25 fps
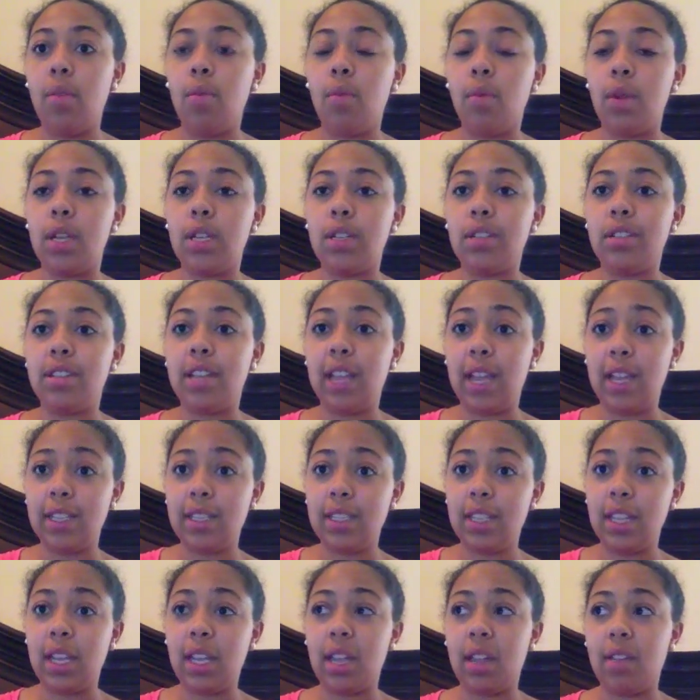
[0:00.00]
which
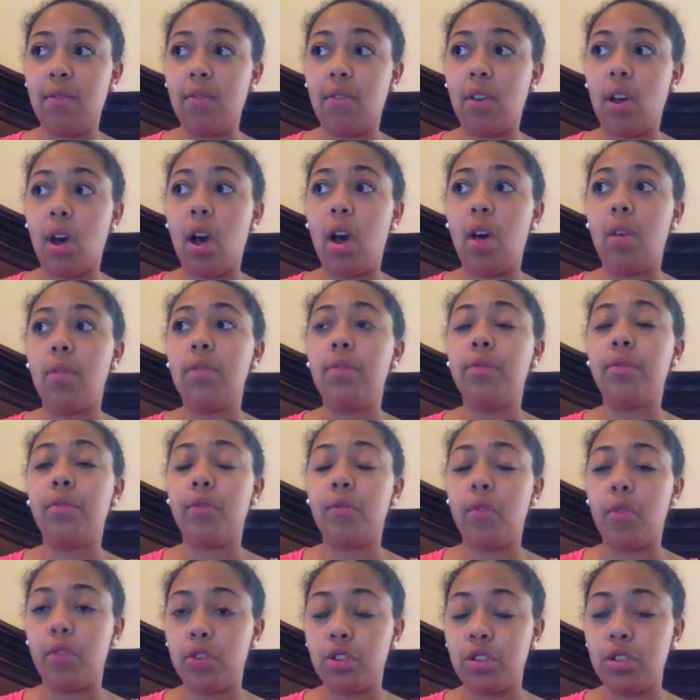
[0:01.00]
dancing involves
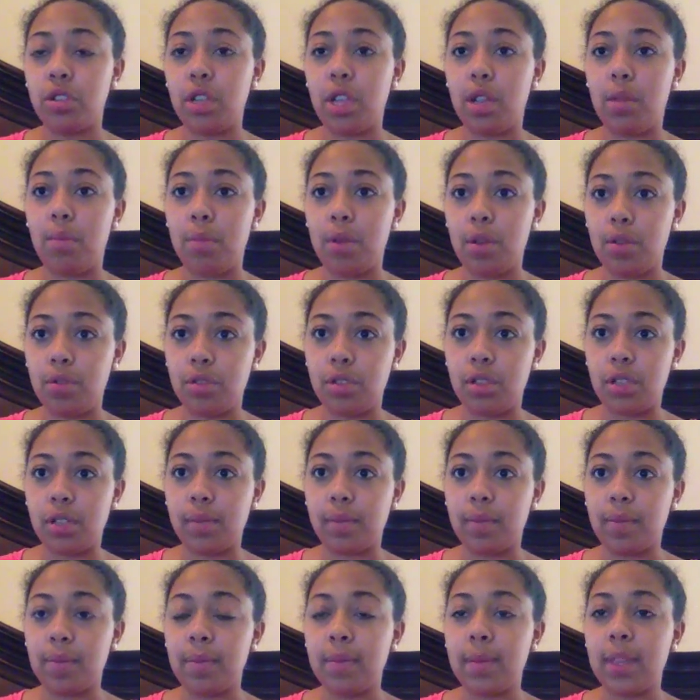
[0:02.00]
force and
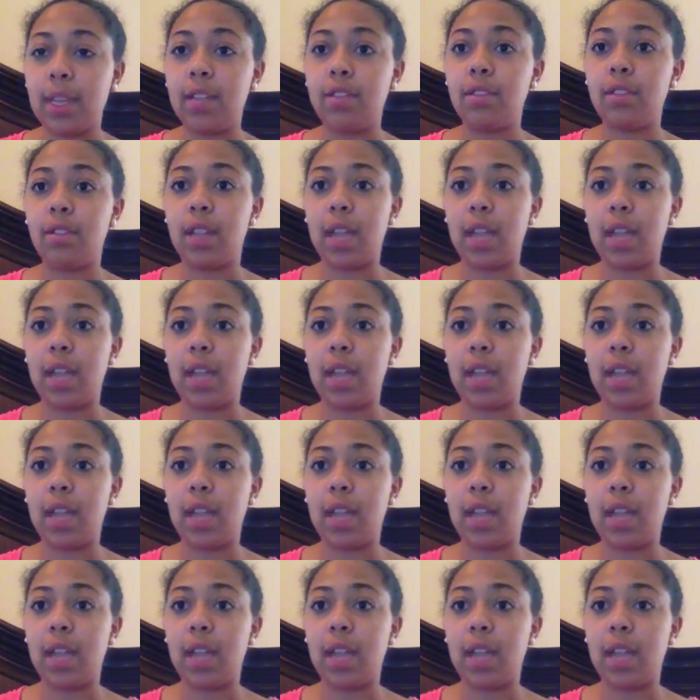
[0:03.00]
motion. So